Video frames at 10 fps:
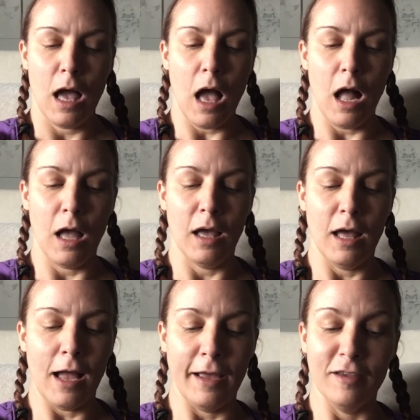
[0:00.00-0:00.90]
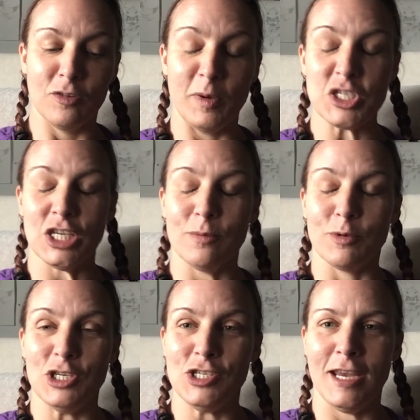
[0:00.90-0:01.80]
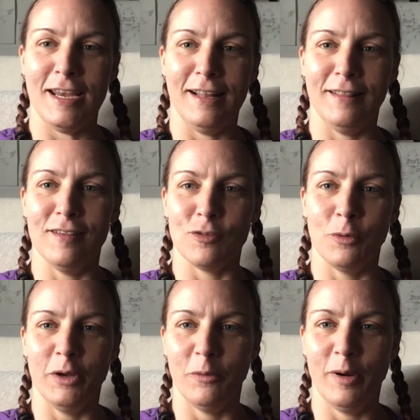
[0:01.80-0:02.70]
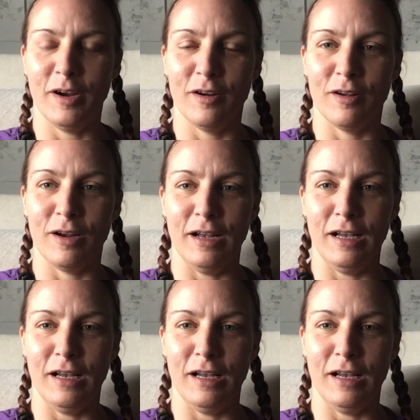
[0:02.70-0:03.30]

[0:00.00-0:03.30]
Uh, I especially appreciate in this one where